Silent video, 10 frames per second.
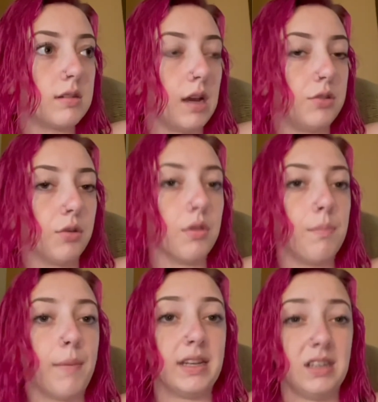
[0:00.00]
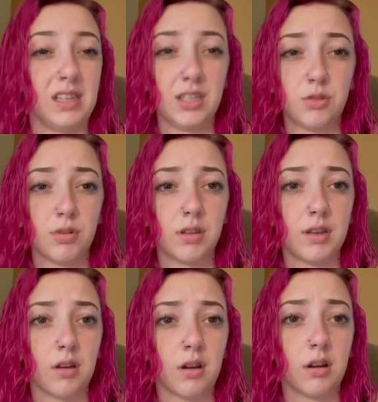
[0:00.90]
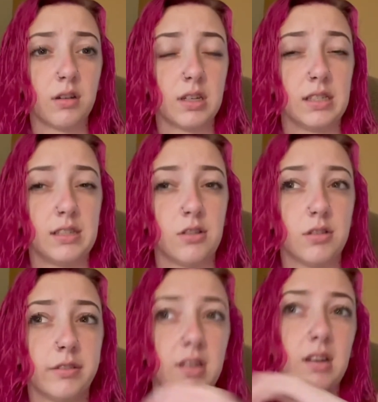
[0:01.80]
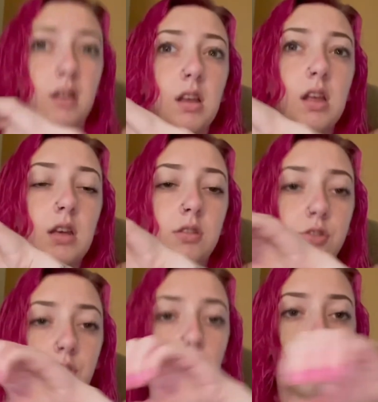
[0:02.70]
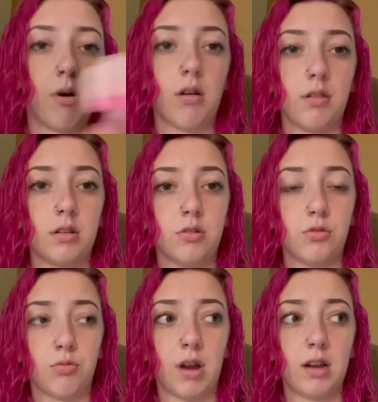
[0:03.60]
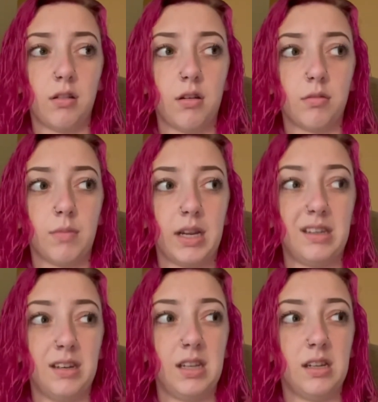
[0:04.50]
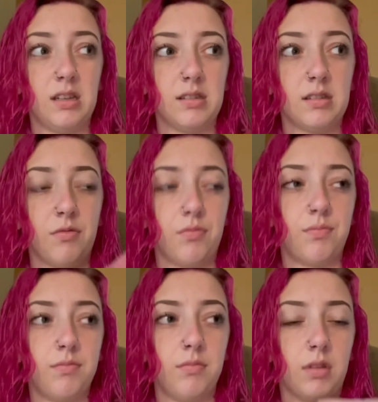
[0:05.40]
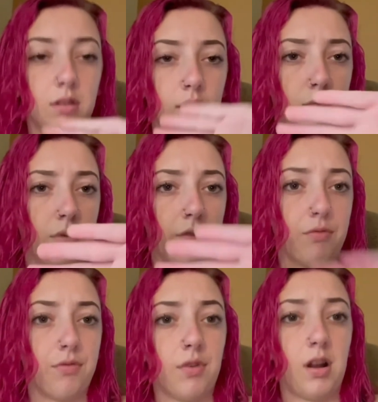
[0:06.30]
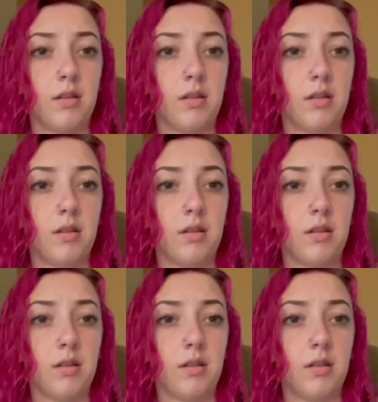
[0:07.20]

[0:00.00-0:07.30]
I told them my knees really hurt because there's a bar that goes right along my knees and a little bit in front,